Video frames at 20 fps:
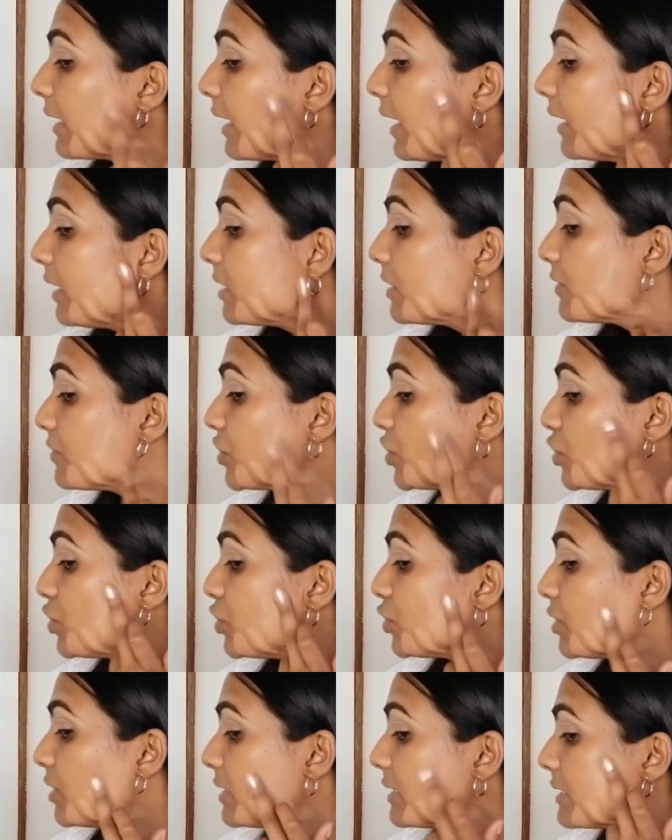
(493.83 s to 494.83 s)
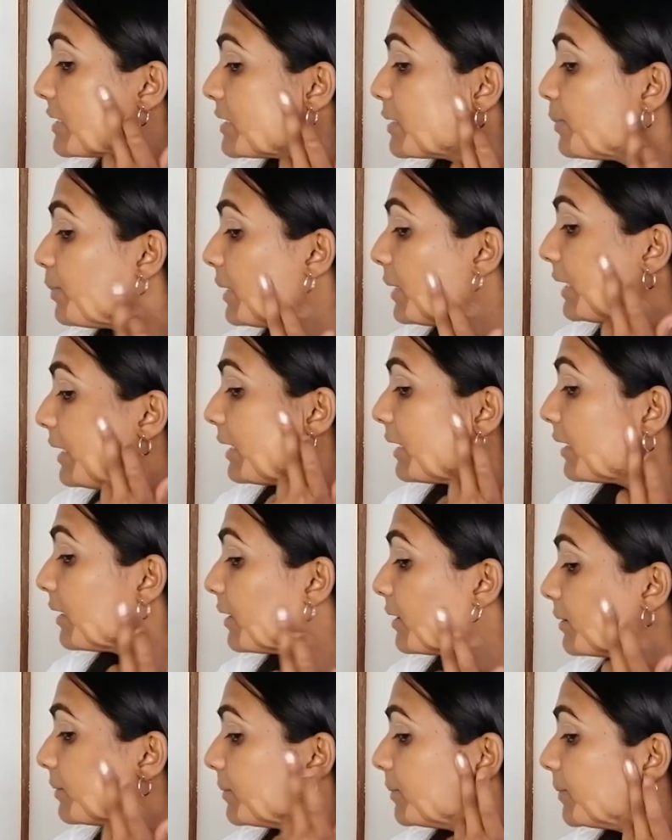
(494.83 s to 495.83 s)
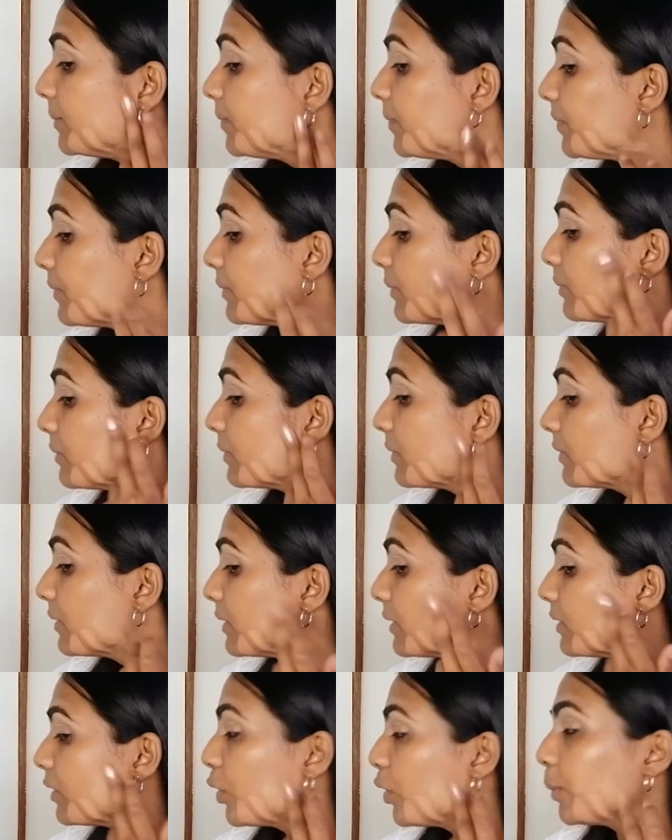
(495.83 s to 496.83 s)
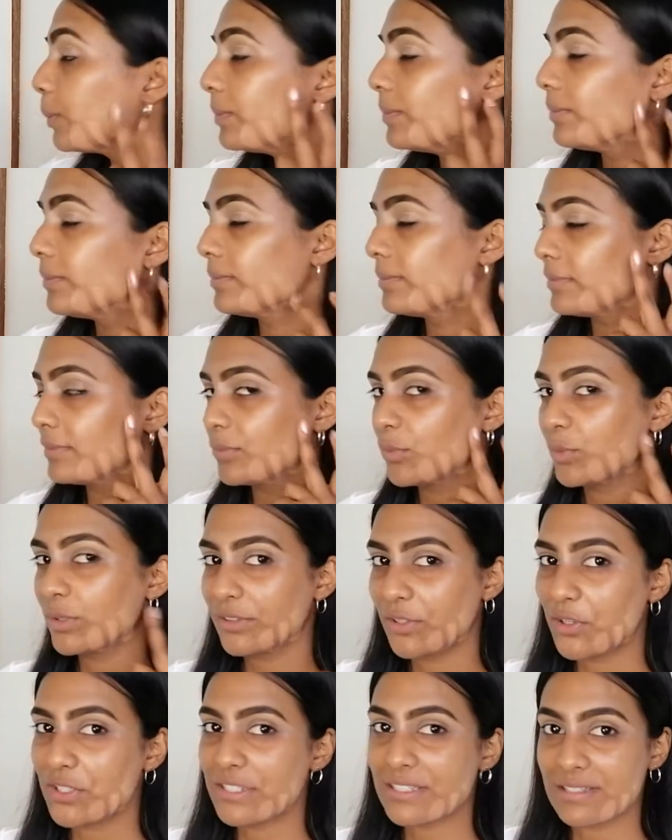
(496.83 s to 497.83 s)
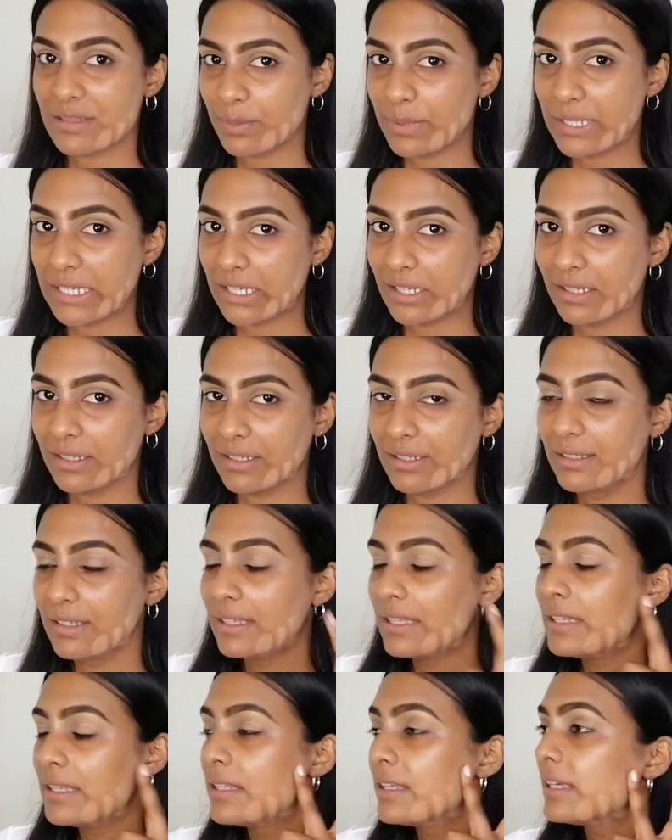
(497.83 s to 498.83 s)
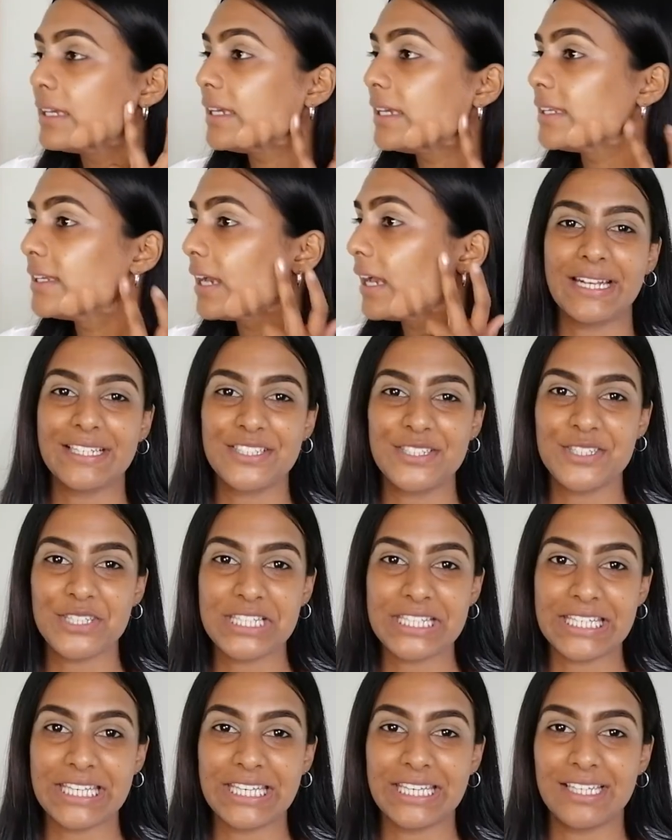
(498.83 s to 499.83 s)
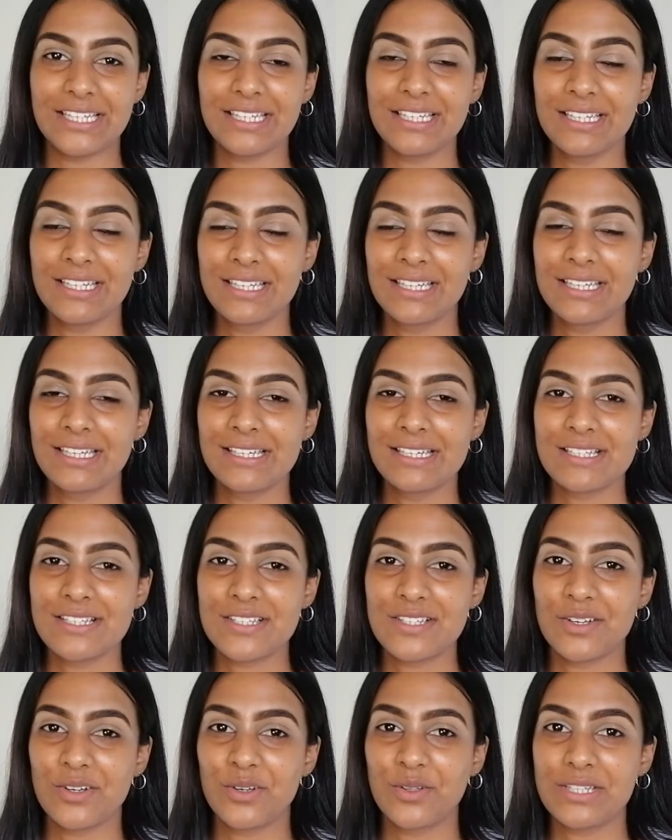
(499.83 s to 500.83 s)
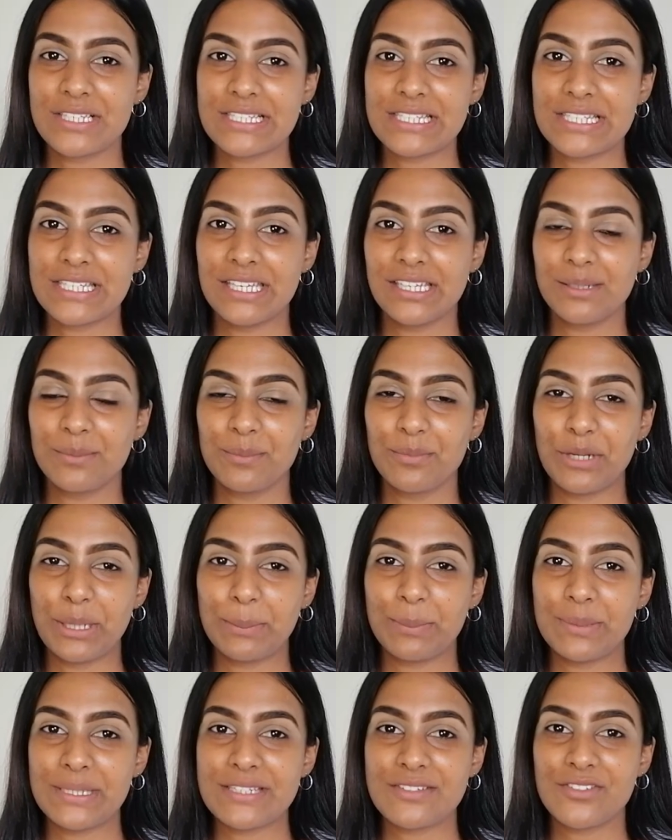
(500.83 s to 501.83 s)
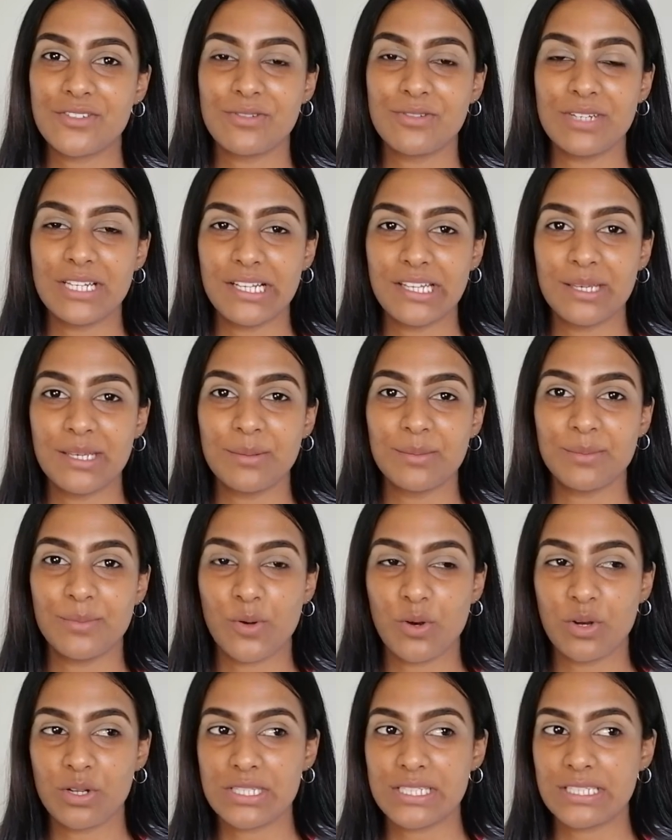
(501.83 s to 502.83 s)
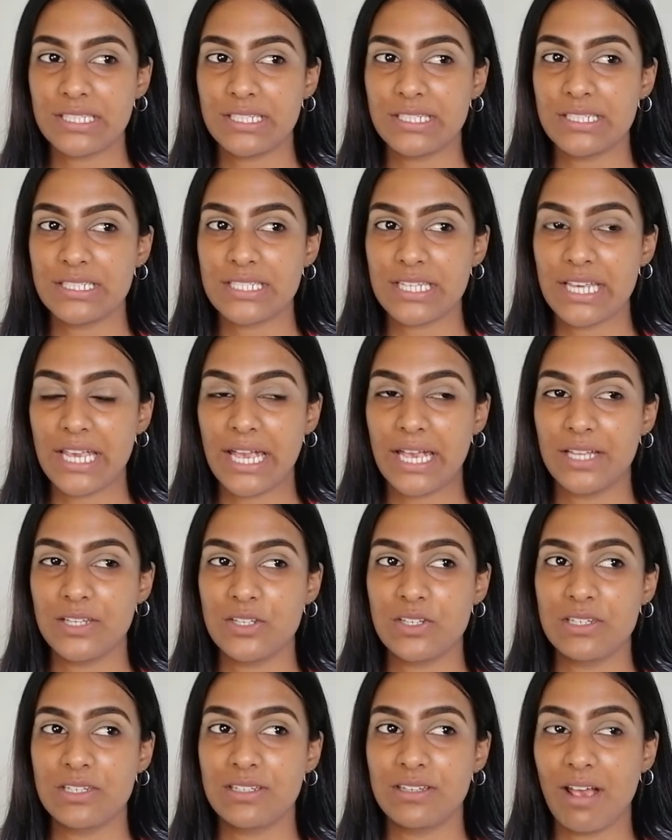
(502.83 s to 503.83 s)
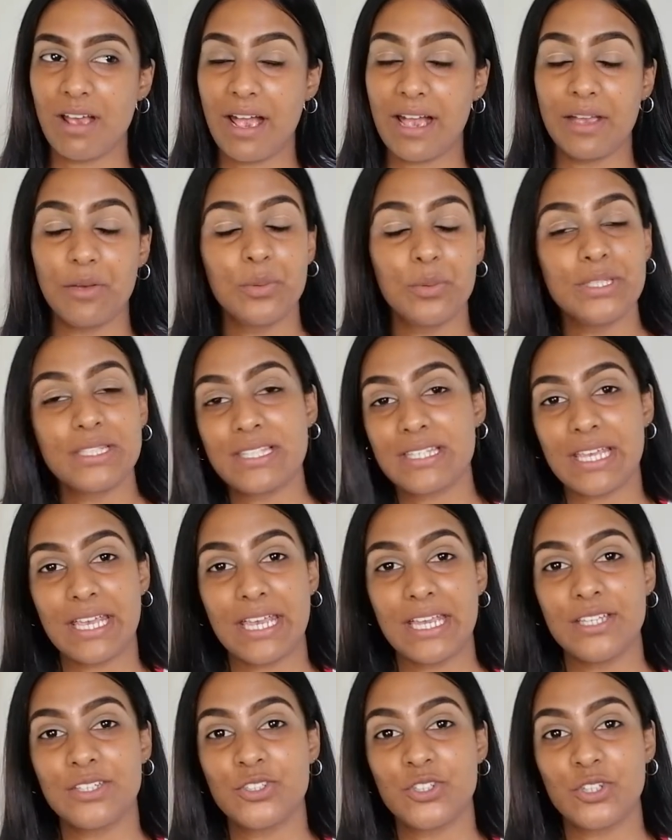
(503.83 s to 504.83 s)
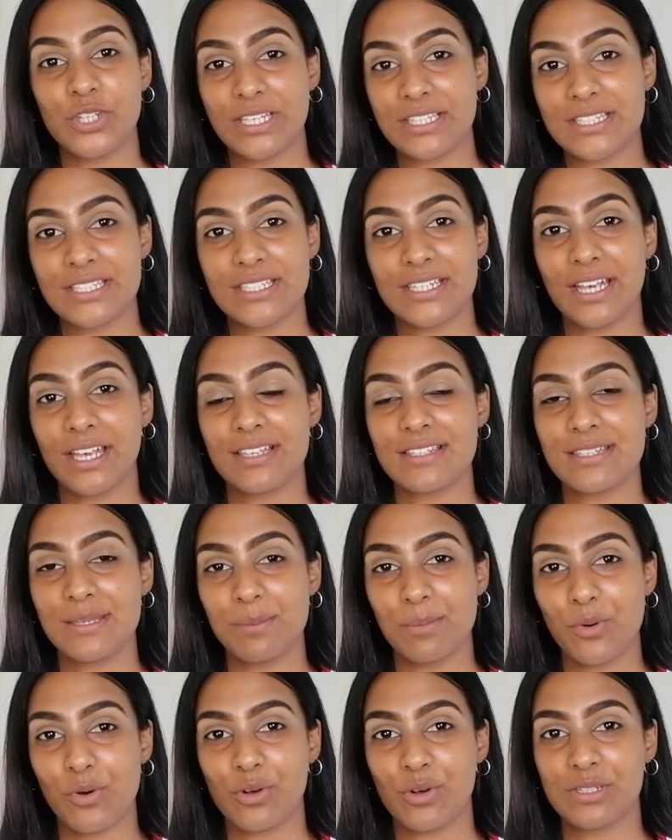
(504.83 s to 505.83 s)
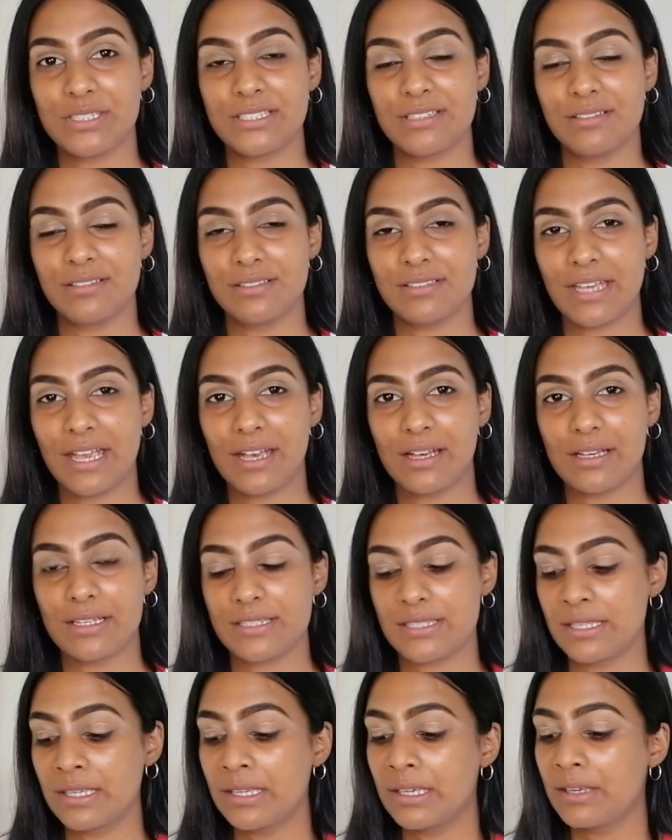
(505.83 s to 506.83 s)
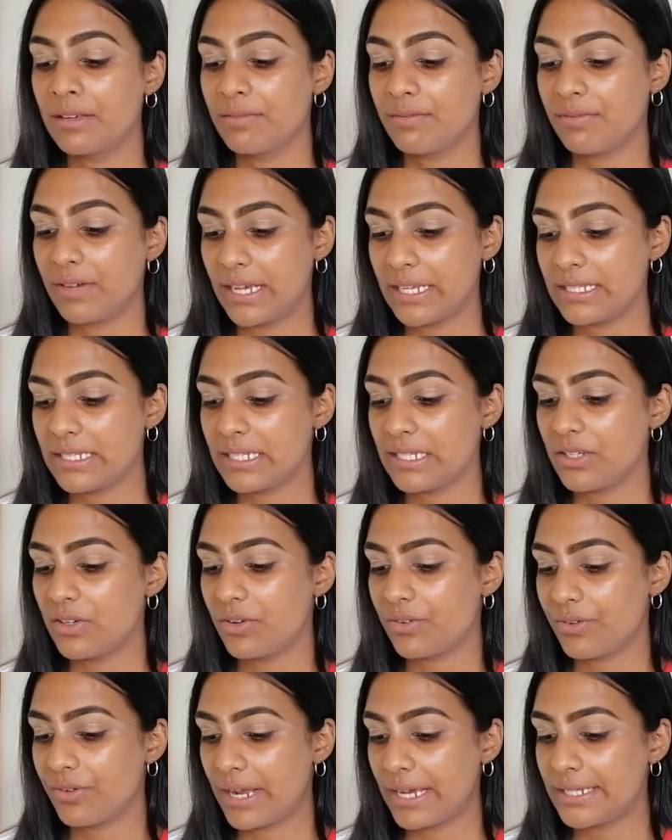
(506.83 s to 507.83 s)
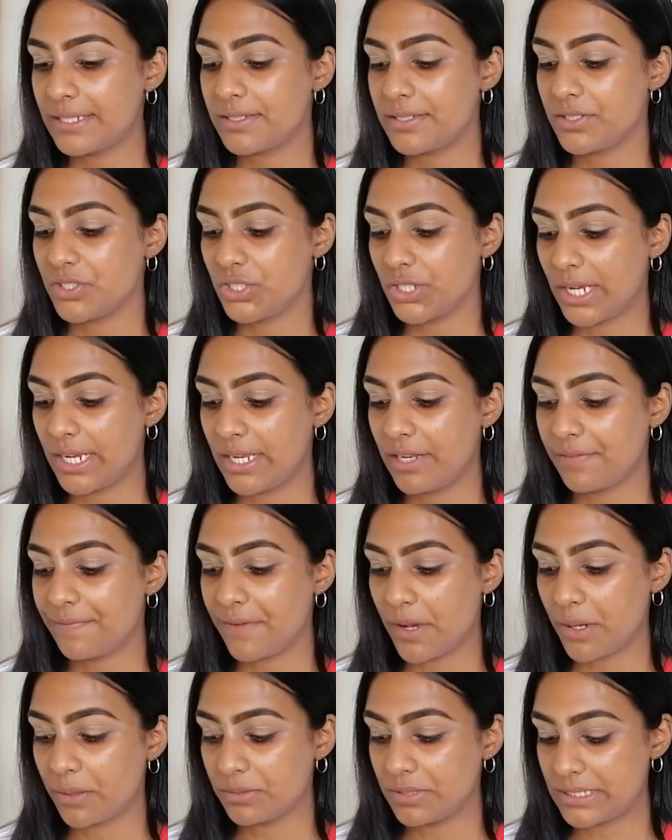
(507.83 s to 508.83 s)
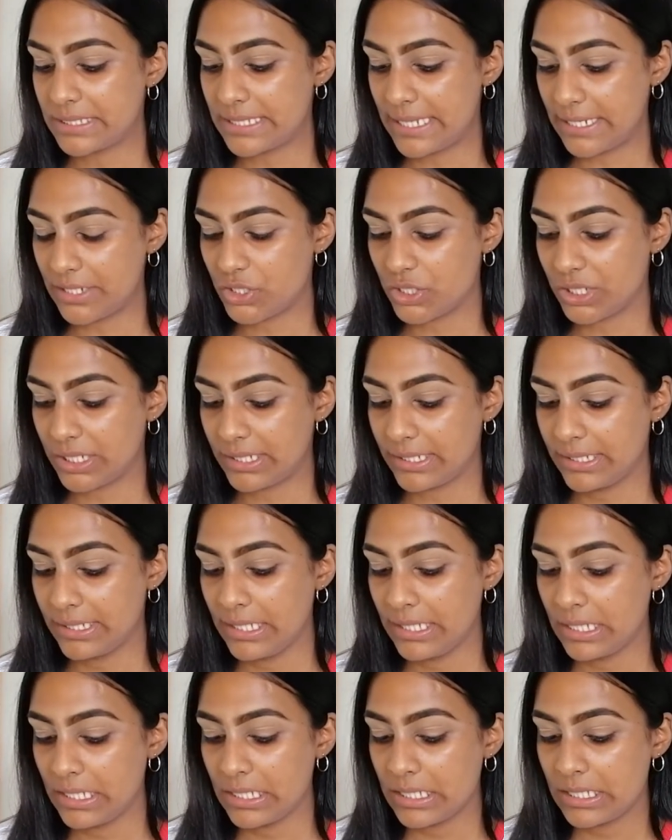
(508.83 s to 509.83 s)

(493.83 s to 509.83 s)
It kind of should disappear, or well, not disappear, back to skin. So the skin prep is really important, and I would say just as important as finding your right shade of foundation.